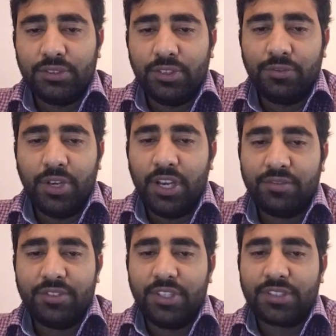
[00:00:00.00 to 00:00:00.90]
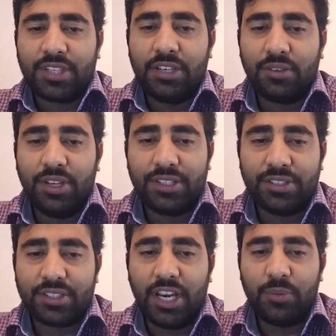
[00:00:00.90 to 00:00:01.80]
If you have just
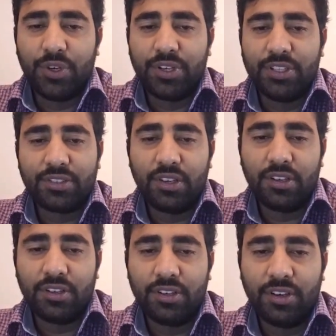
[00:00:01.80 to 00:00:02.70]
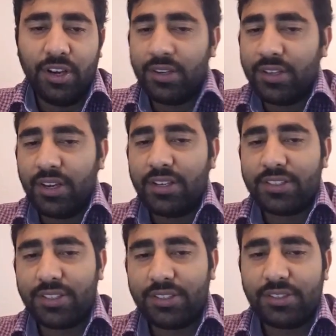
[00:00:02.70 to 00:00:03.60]
calculations, CAD models, or, and
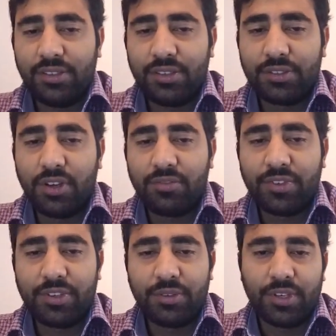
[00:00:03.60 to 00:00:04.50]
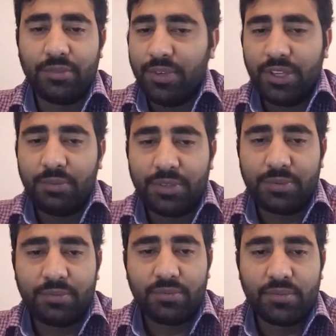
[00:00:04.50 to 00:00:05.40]
analysis on a software, you can put a
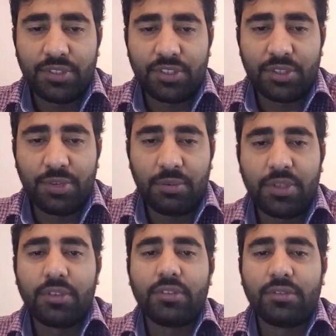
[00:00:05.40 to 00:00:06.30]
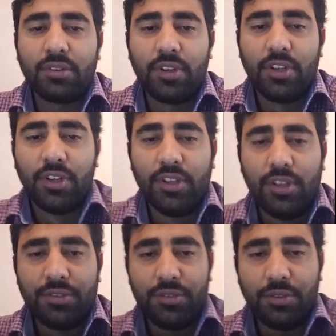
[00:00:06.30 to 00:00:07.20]
research paper
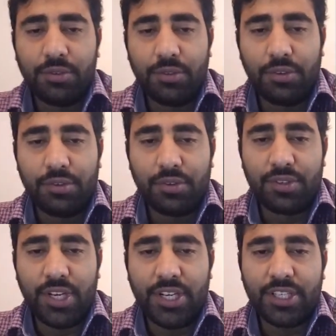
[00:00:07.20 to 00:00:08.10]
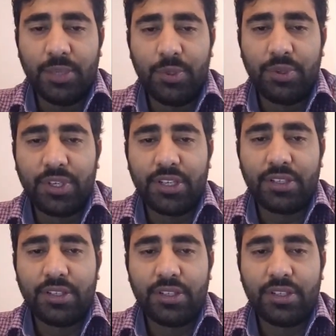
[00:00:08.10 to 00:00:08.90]
so you should try keep doing it.